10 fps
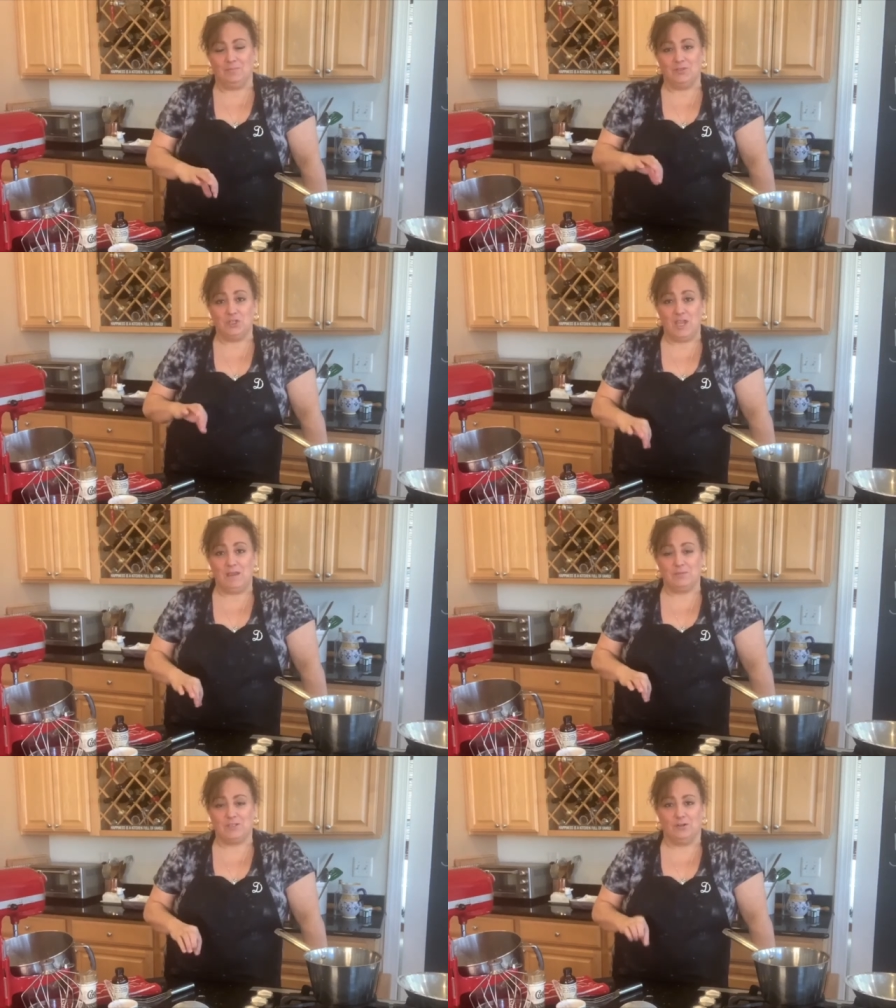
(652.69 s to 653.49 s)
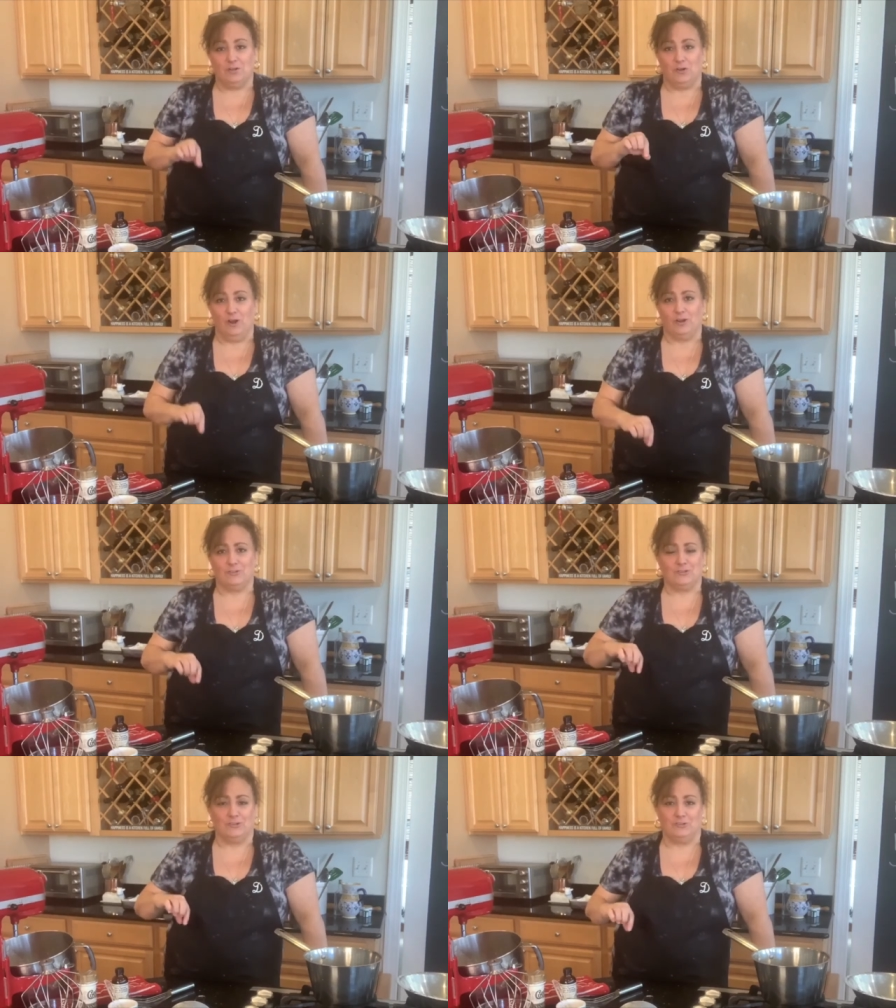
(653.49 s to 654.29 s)
shapes, little
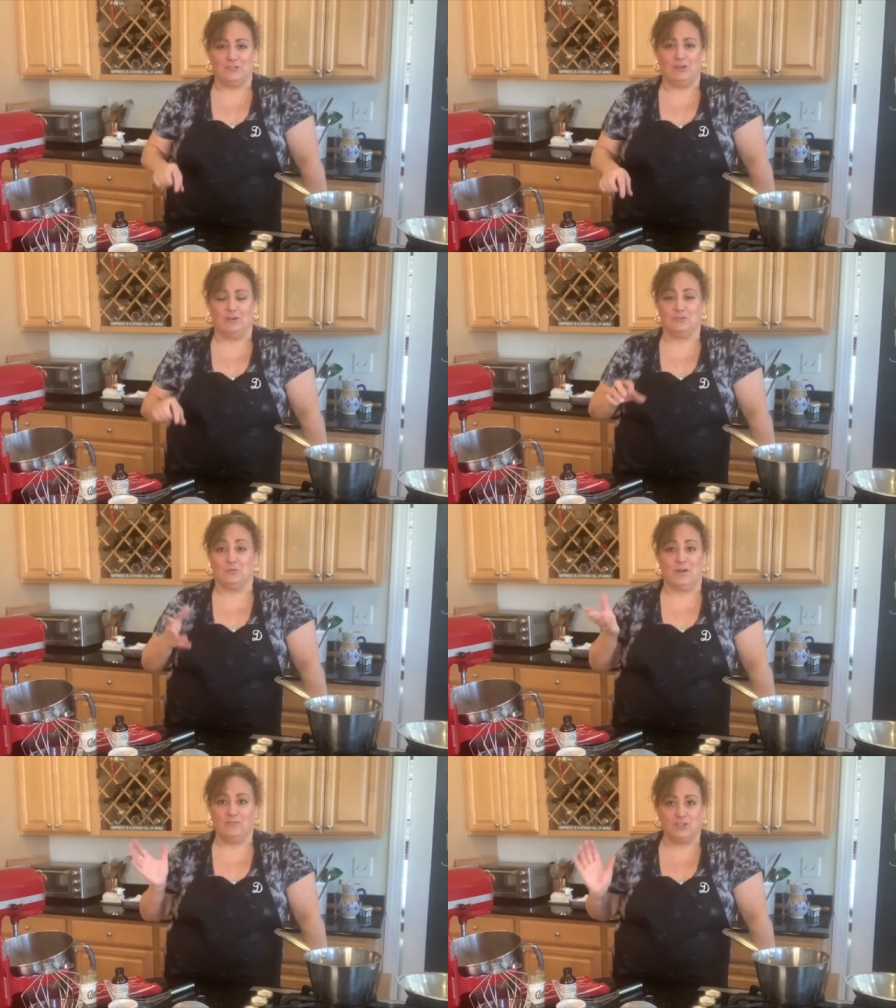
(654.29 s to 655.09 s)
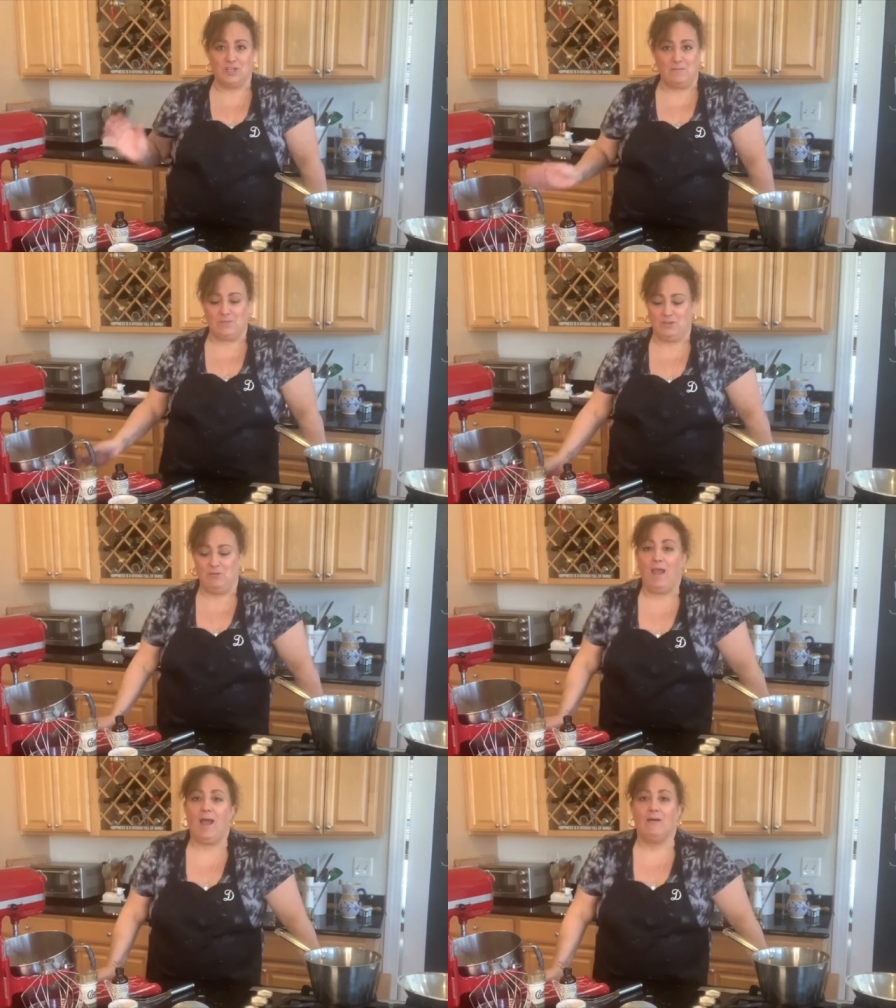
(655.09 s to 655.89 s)
hearts or little stars or whatever shape that you
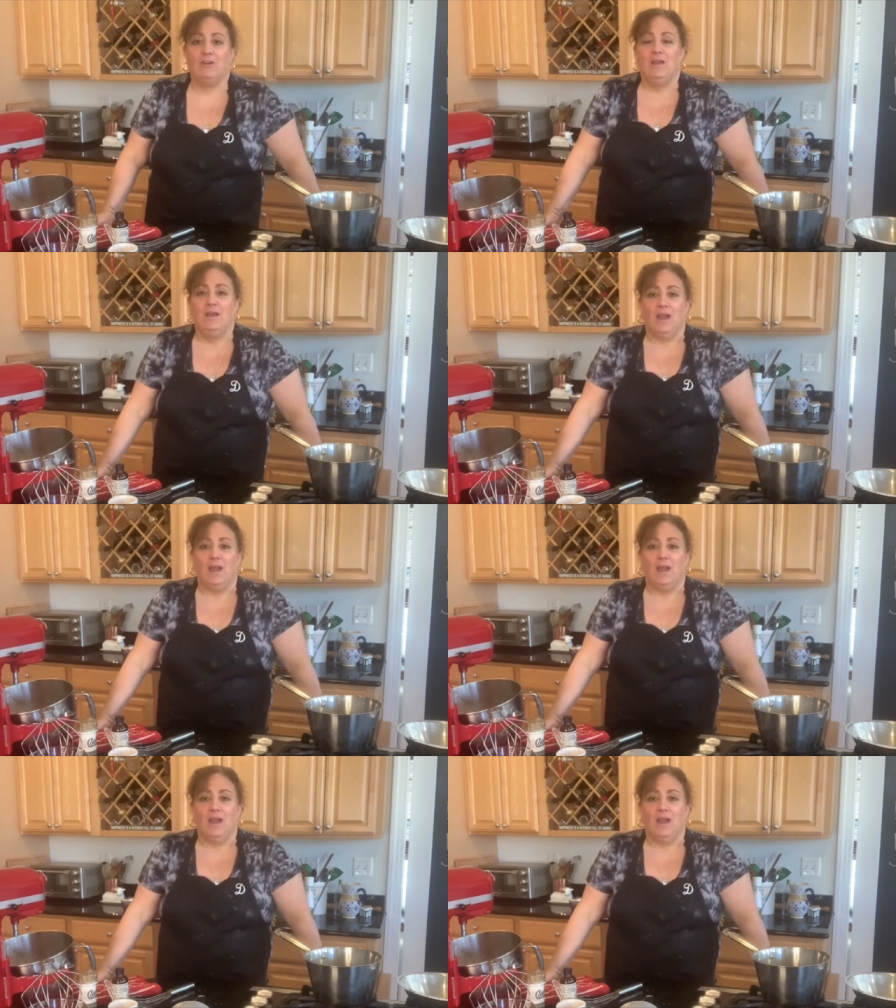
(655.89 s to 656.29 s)
have,